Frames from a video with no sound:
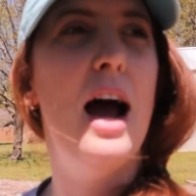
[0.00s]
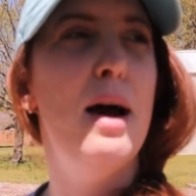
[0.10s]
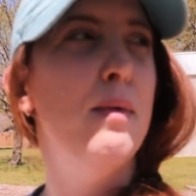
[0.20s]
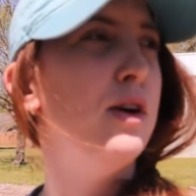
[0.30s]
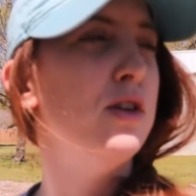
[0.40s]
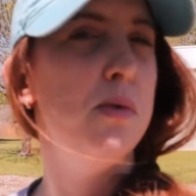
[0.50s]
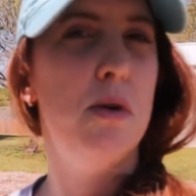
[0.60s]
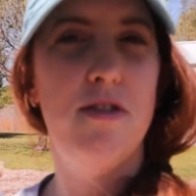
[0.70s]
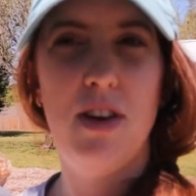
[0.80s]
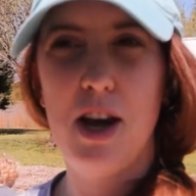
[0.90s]
I will do
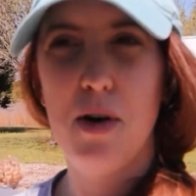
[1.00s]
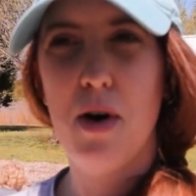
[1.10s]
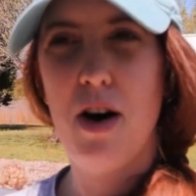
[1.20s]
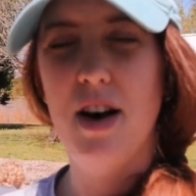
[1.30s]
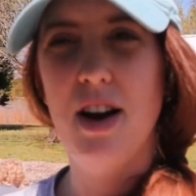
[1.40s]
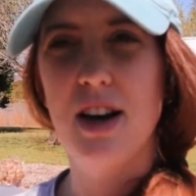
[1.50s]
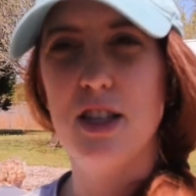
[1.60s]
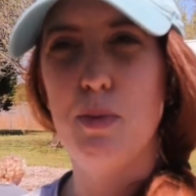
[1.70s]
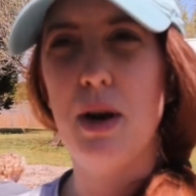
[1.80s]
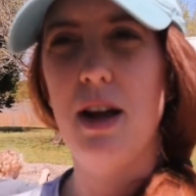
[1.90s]
a video on
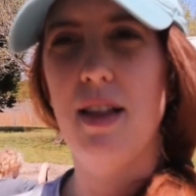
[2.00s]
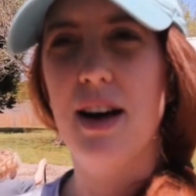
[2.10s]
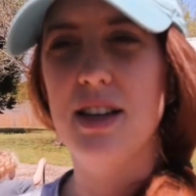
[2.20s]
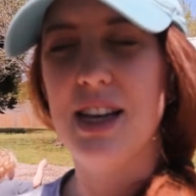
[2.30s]
us putting that